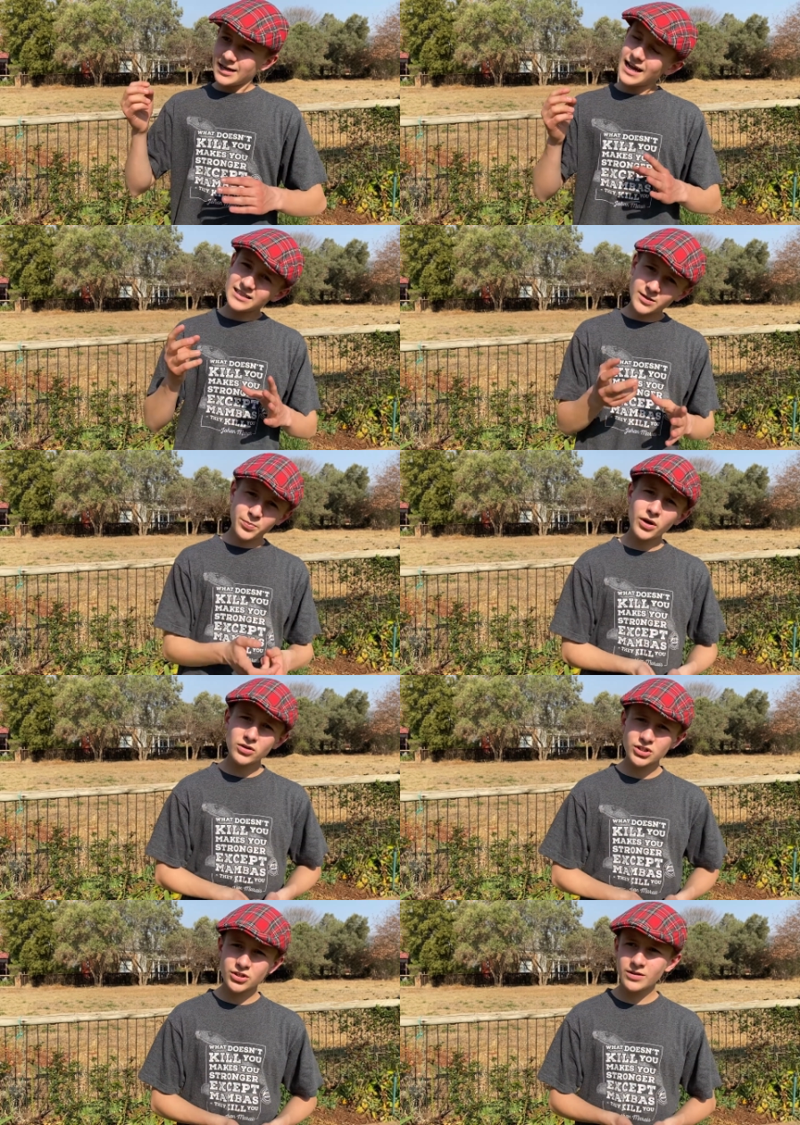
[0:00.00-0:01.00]
As
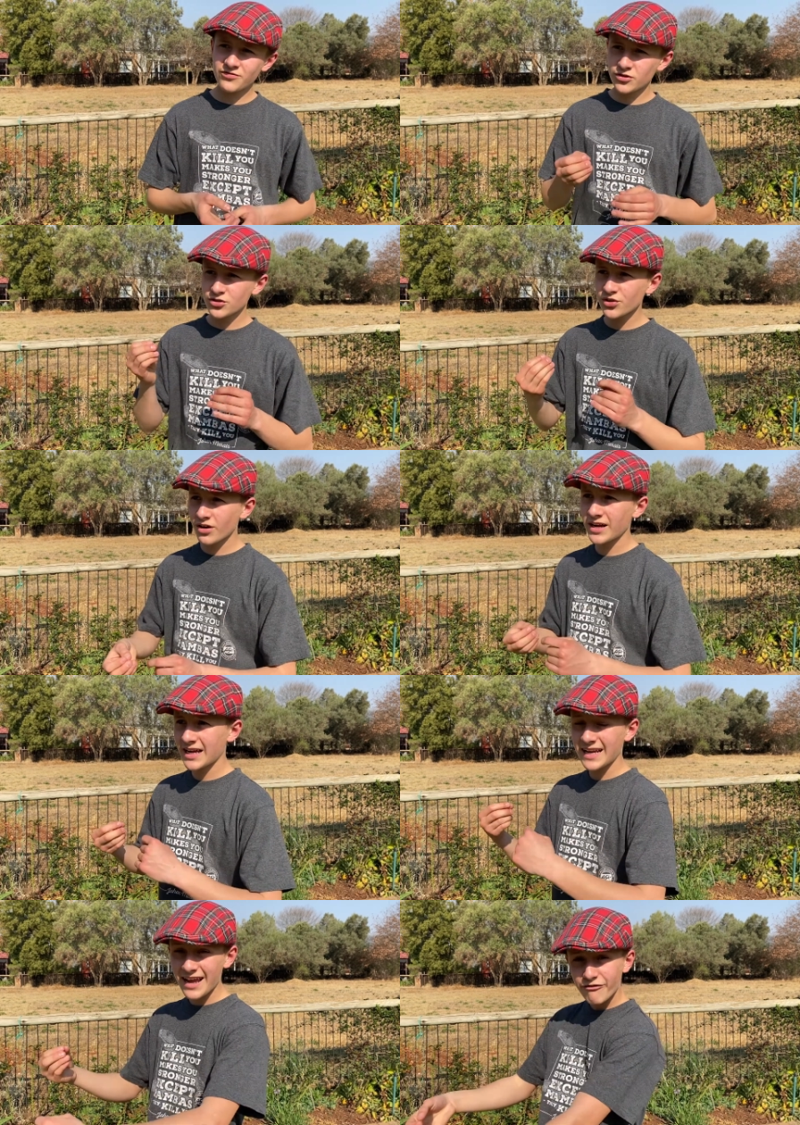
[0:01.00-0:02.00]
opposed to if you're starting
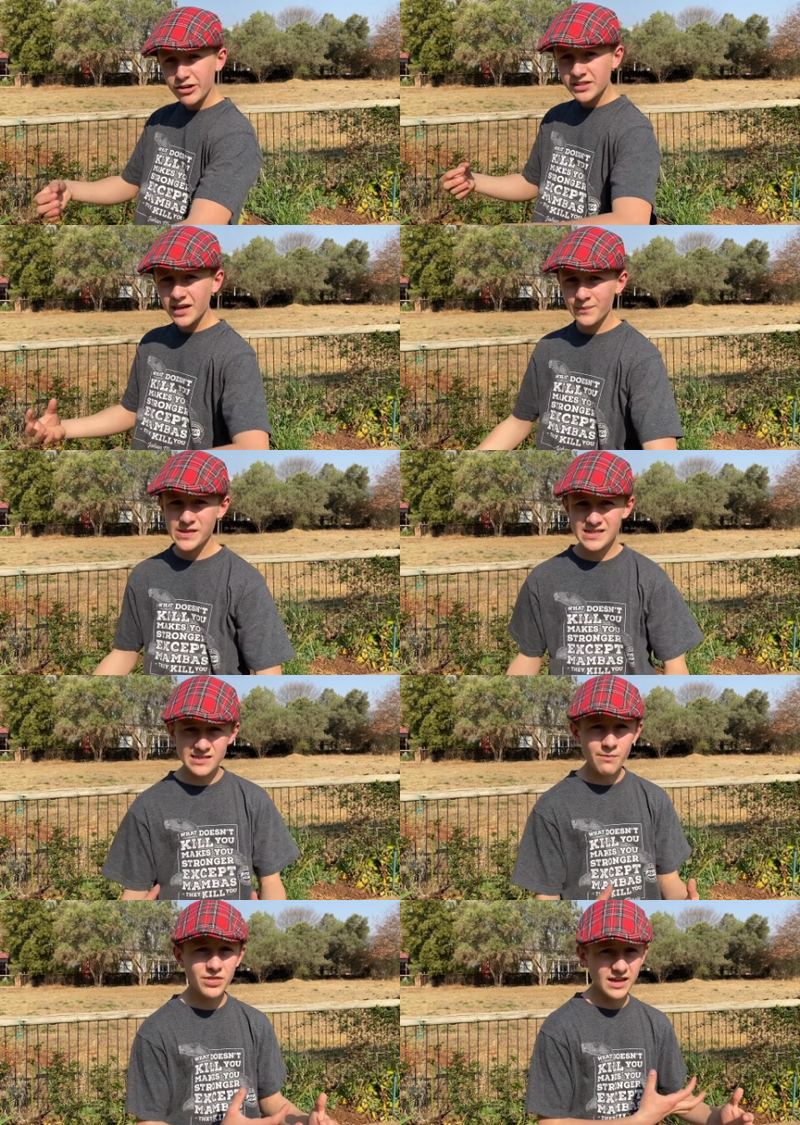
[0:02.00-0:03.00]
it every time there's
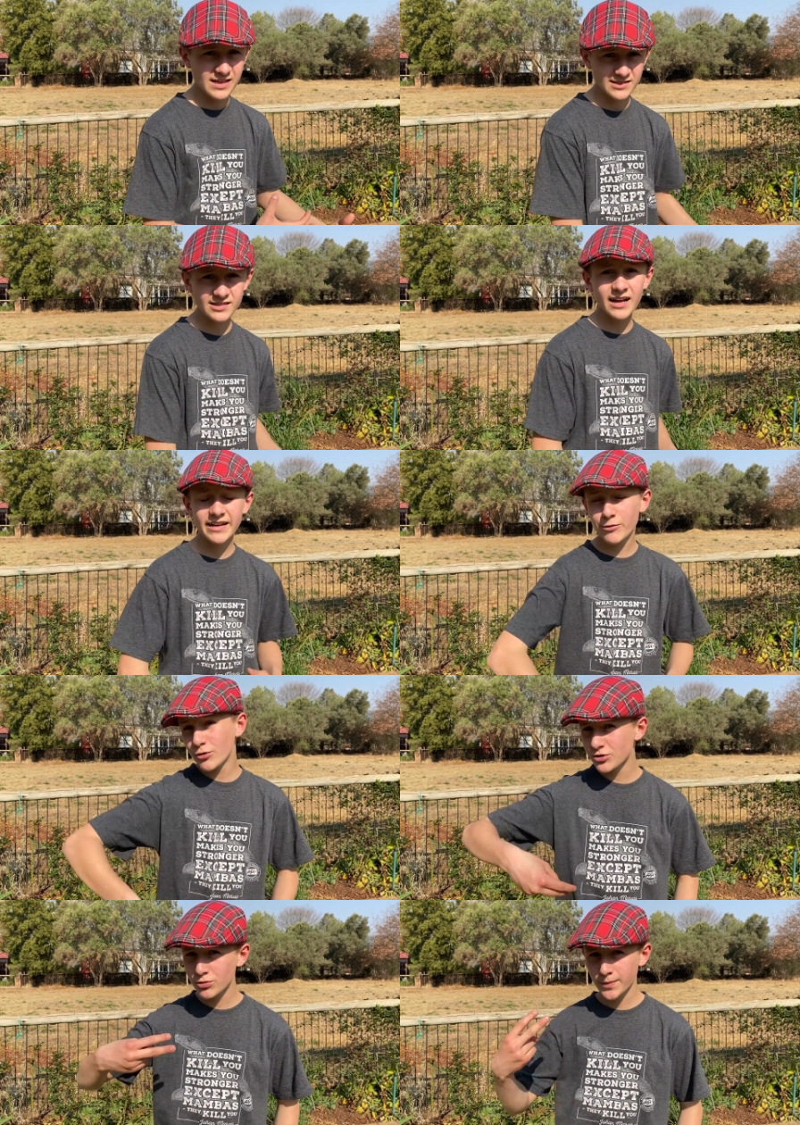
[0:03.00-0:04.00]
something inside it,
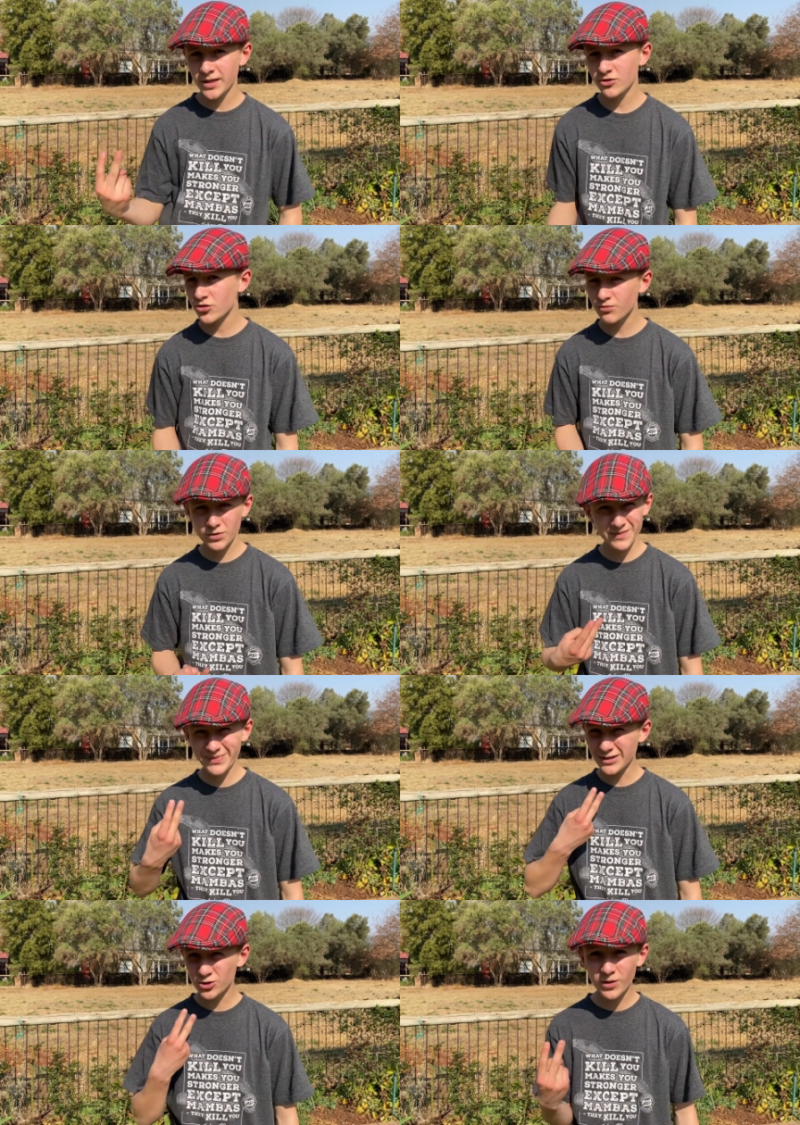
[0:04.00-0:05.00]
which will be
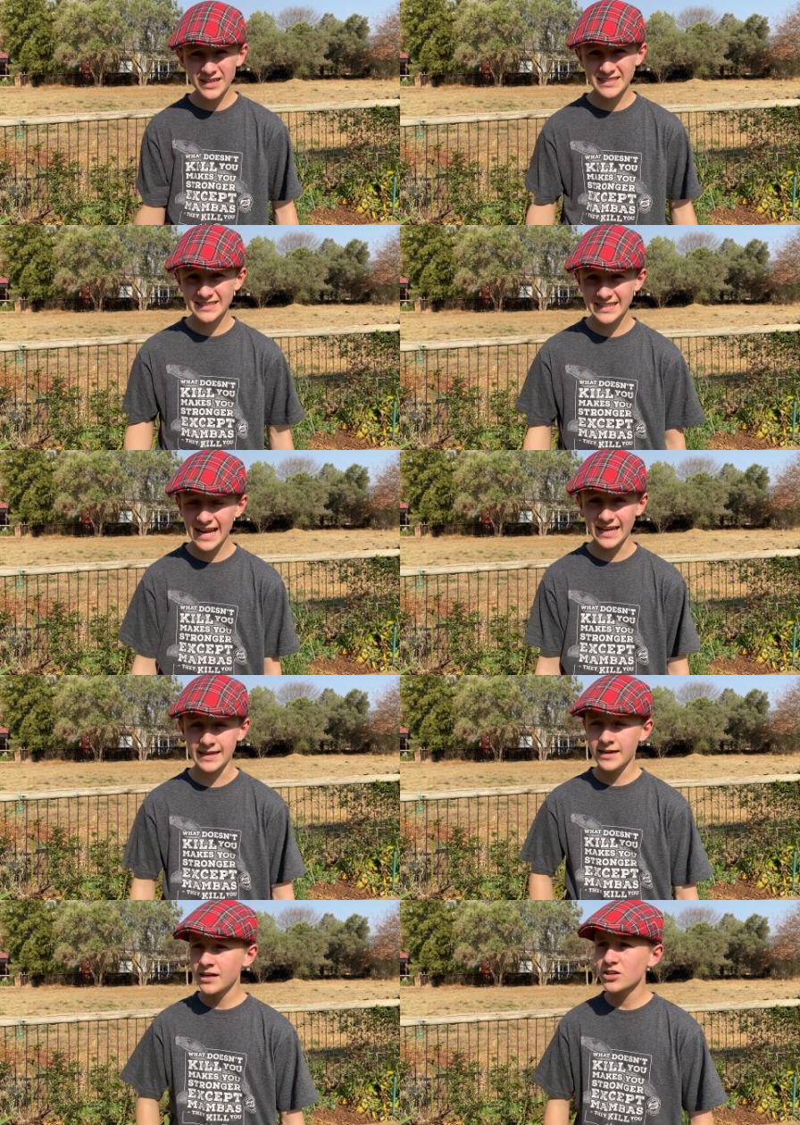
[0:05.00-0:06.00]
about twice a day.
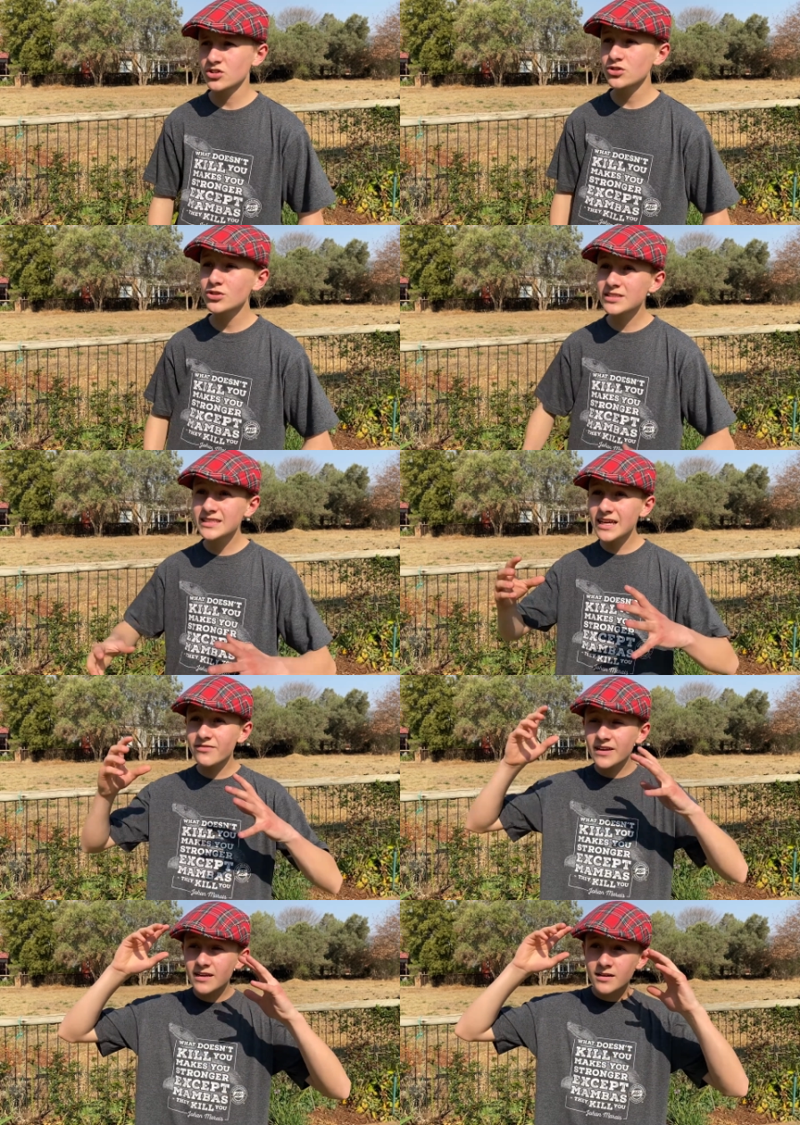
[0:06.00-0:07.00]
So you're
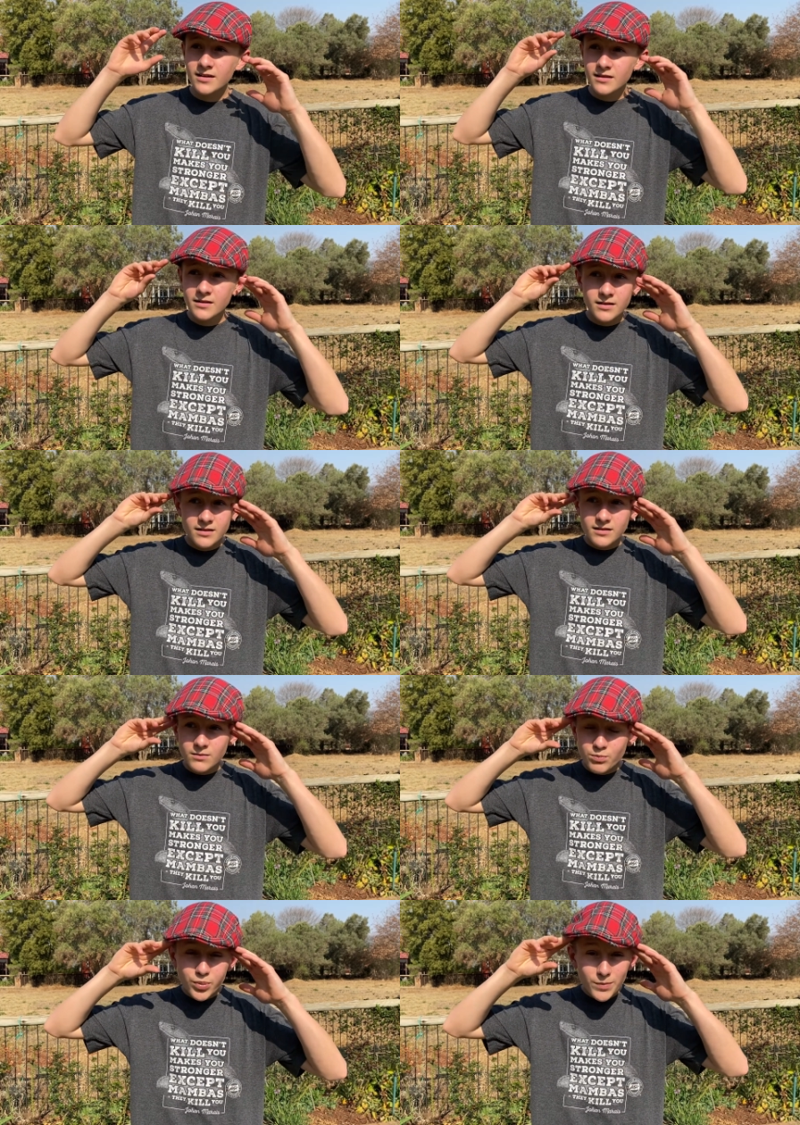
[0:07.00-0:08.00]
saving
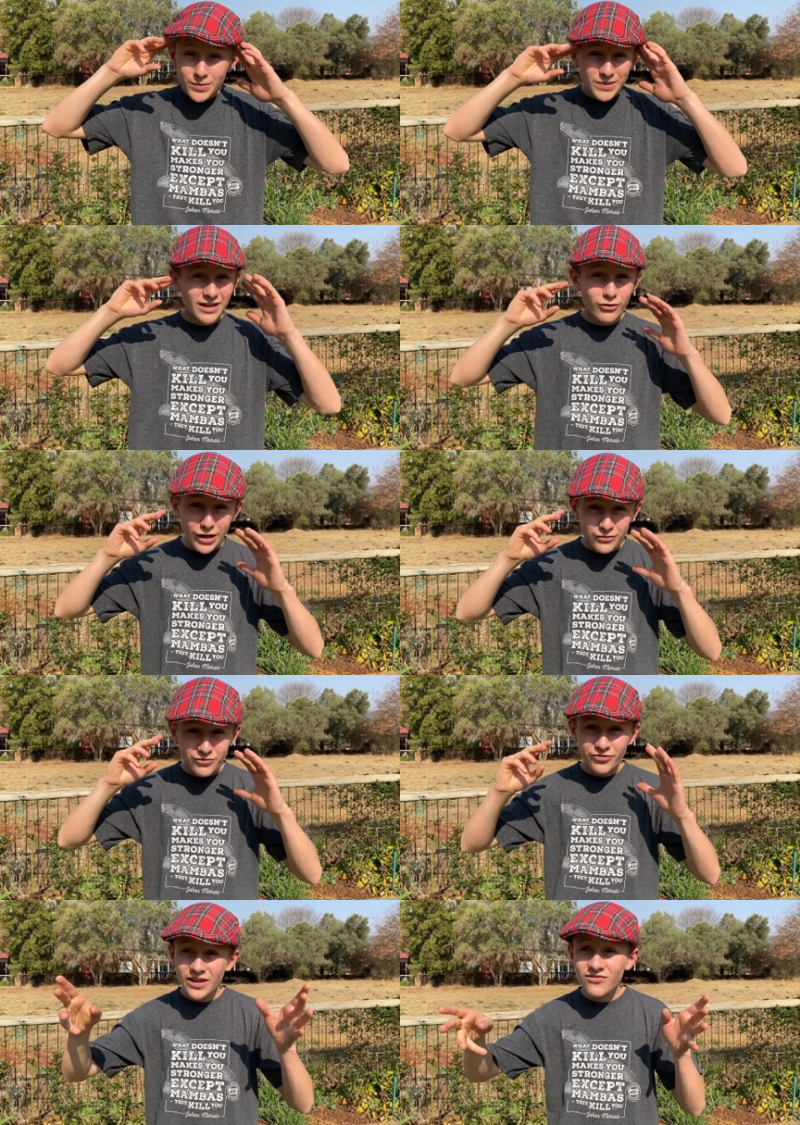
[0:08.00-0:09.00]
probably around
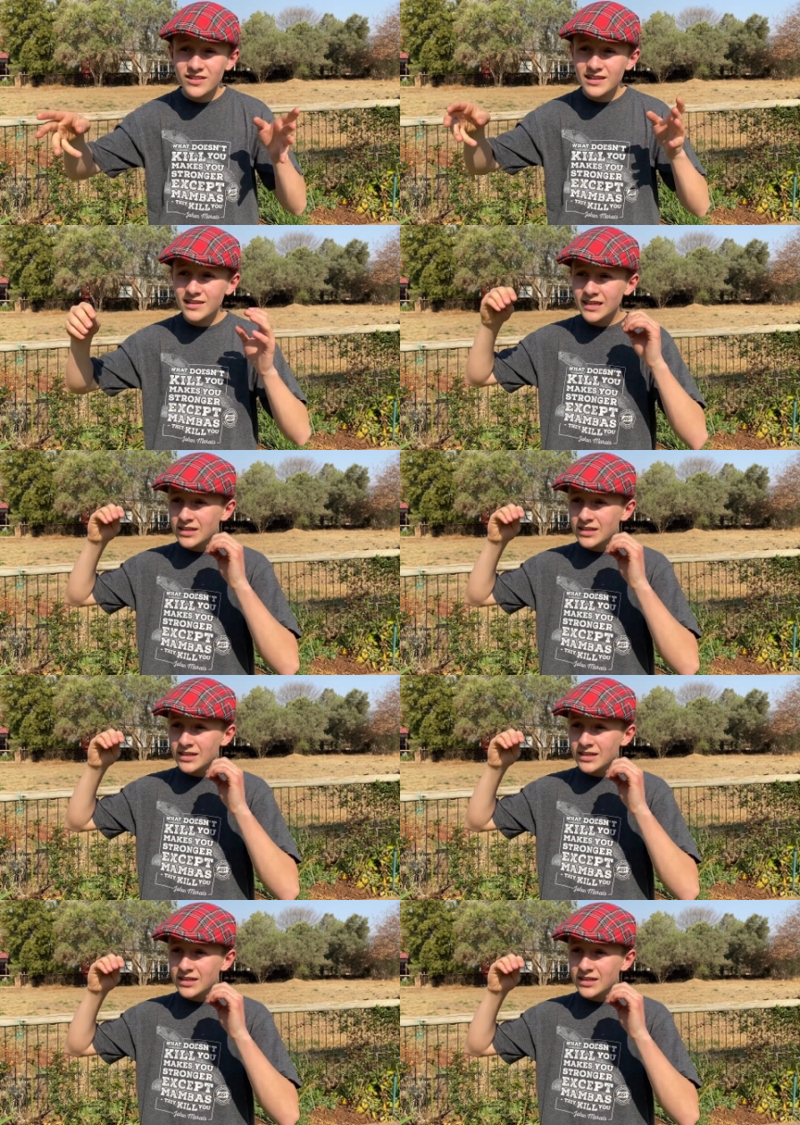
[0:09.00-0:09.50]
50